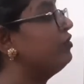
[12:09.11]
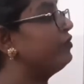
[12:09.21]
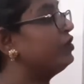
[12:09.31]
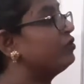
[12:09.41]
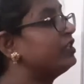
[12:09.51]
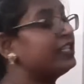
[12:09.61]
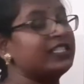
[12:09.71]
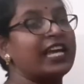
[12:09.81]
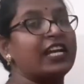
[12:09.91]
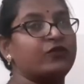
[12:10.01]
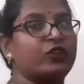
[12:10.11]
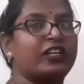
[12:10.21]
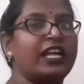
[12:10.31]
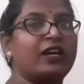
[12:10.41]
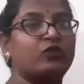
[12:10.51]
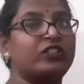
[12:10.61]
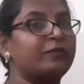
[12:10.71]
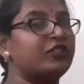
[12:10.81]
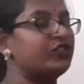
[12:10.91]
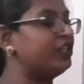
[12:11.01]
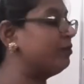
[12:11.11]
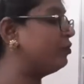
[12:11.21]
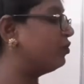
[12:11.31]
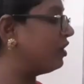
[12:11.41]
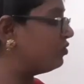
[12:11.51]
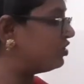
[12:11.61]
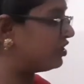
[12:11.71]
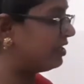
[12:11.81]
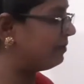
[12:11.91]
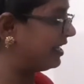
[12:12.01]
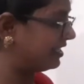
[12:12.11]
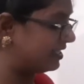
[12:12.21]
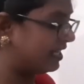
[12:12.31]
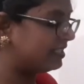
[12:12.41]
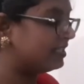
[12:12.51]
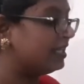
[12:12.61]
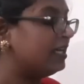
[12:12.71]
We know this stand for a noun. Demonstrative pronouns replaces